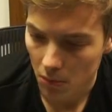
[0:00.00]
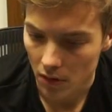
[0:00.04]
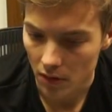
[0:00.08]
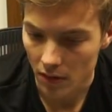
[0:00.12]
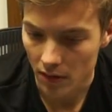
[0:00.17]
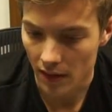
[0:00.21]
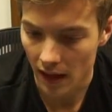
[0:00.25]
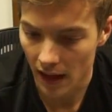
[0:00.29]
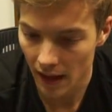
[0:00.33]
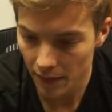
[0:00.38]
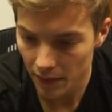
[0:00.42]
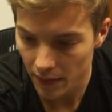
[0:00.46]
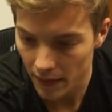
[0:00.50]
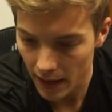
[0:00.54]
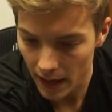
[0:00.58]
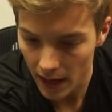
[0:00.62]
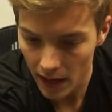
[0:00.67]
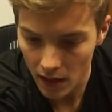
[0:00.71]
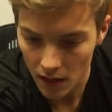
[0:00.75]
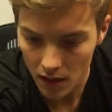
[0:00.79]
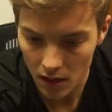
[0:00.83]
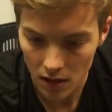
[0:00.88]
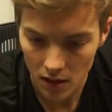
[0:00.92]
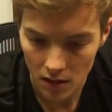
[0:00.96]
not
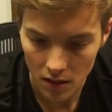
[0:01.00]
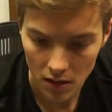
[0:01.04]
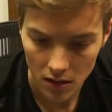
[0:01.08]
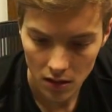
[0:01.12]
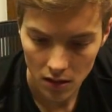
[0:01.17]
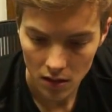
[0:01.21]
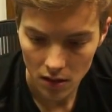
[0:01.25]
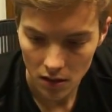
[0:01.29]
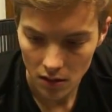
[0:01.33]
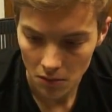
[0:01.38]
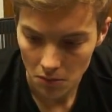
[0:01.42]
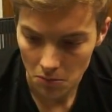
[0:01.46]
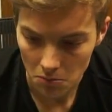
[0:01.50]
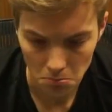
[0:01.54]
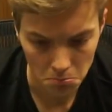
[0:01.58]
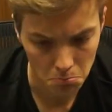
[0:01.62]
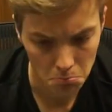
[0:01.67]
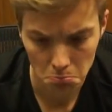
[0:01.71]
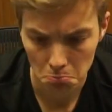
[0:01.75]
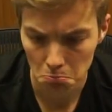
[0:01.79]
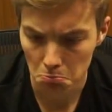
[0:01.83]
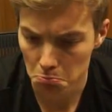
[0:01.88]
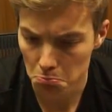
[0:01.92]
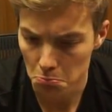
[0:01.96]
that,
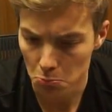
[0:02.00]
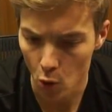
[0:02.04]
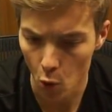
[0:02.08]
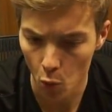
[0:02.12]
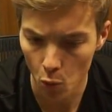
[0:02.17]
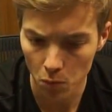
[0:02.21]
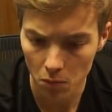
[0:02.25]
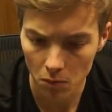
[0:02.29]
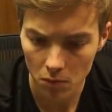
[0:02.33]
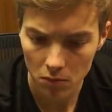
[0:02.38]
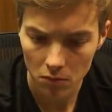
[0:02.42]
nope.